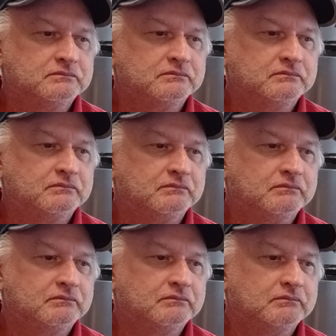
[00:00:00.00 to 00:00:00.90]

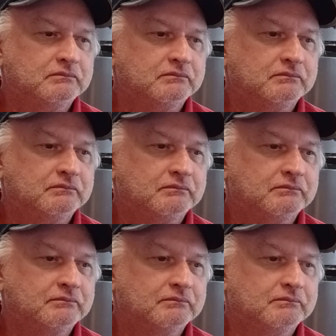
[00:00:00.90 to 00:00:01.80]

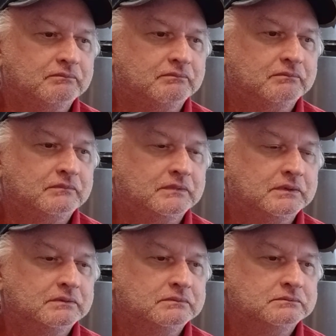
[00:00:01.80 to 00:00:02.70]
No words are spoken by the person on screen.